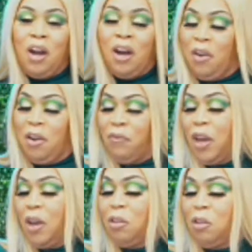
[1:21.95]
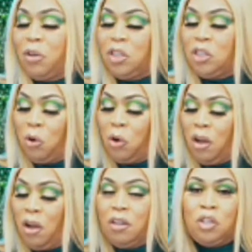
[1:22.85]
of Unveiled The Chrissy
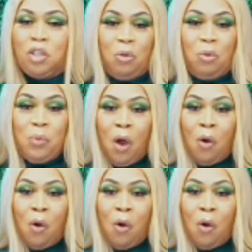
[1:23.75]
Shorter-Arnold Show,